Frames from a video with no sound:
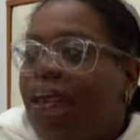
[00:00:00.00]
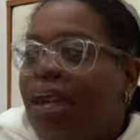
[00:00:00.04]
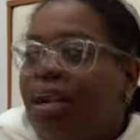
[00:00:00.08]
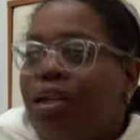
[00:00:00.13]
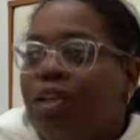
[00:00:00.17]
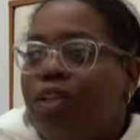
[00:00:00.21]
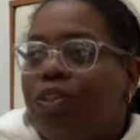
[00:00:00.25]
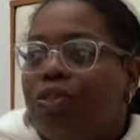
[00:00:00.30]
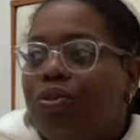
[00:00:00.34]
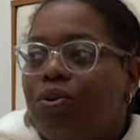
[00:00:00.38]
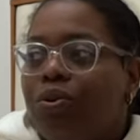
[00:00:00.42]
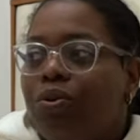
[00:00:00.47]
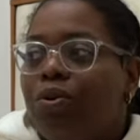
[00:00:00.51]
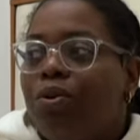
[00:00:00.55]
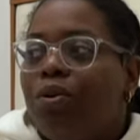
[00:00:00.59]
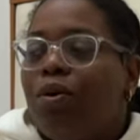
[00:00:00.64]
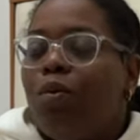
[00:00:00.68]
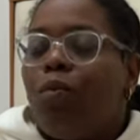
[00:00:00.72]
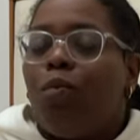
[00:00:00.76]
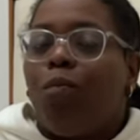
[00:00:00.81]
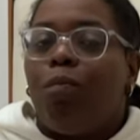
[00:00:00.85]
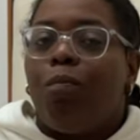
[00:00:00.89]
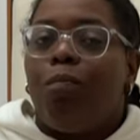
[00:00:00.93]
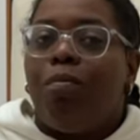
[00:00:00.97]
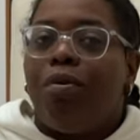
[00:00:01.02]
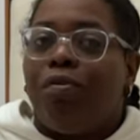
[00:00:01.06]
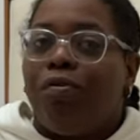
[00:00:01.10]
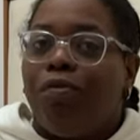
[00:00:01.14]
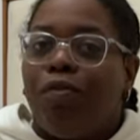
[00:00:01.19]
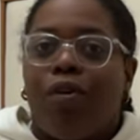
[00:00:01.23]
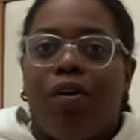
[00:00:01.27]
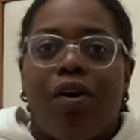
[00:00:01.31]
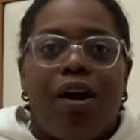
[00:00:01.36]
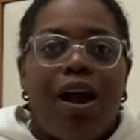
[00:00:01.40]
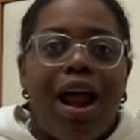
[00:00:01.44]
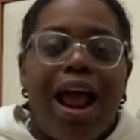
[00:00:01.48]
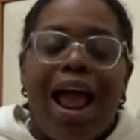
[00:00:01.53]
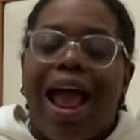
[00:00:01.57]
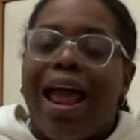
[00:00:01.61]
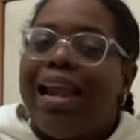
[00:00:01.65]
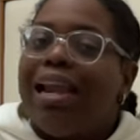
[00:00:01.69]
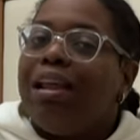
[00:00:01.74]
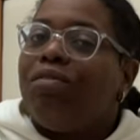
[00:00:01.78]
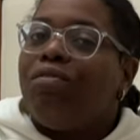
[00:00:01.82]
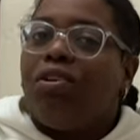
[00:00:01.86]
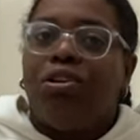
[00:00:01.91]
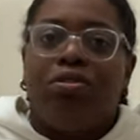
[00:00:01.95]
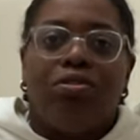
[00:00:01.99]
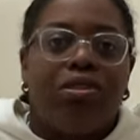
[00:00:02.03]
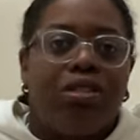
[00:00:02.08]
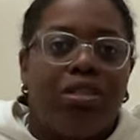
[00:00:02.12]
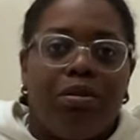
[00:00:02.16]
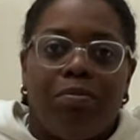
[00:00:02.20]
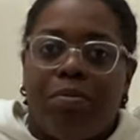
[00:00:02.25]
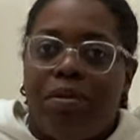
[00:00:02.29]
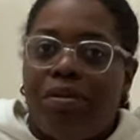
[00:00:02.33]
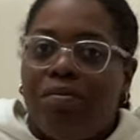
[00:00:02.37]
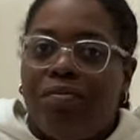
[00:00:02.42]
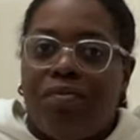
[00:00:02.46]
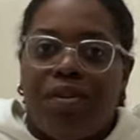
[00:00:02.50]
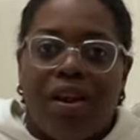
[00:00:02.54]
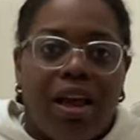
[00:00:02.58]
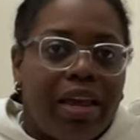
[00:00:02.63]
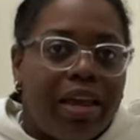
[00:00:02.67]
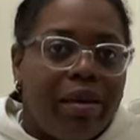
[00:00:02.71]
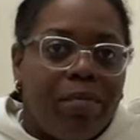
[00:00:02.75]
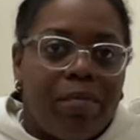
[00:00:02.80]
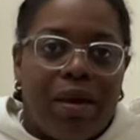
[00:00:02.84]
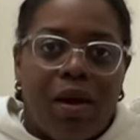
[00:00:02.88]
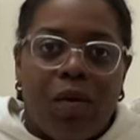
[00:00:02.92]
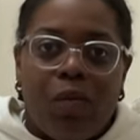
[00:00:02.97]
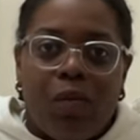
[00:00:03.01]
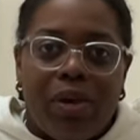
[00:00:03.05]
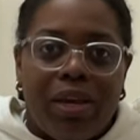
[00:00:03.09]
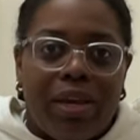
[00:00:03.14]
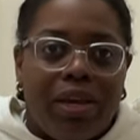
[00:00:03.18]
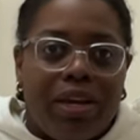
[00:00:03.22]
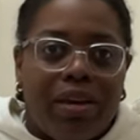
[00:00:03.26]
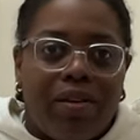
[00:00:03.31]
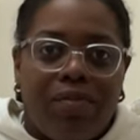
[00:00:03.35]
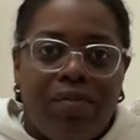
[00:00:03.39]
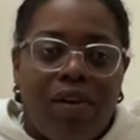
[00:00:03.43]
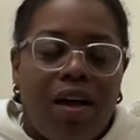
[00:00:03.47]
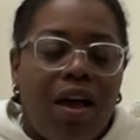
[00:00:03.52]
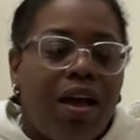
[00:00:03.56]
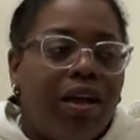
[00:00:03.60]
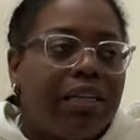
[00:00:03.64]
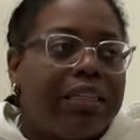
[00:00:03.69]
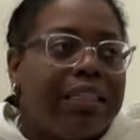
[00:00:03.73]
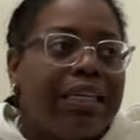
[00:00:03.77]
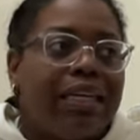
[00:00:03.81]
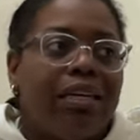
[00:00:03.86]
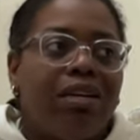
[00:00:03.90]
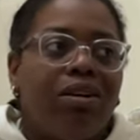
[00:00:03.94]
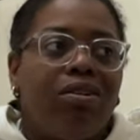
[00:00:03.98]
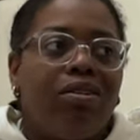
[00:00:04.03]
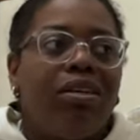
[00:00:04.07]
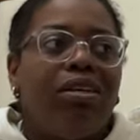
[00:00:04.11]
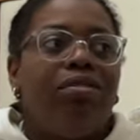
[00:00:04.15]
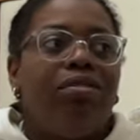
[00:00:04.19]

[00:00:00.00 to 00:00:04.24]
So before, I never used to be vlogging my weekly vlogs. I'd only